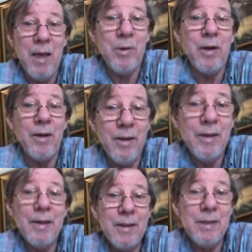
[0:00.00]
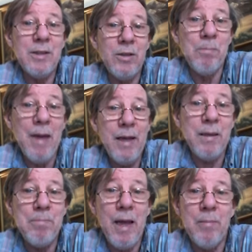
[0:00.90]
I'd be able to continue
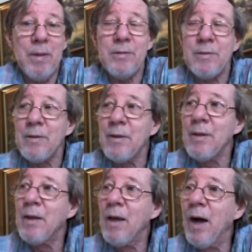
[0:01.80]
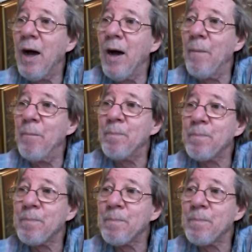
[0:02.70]
making payments. Um,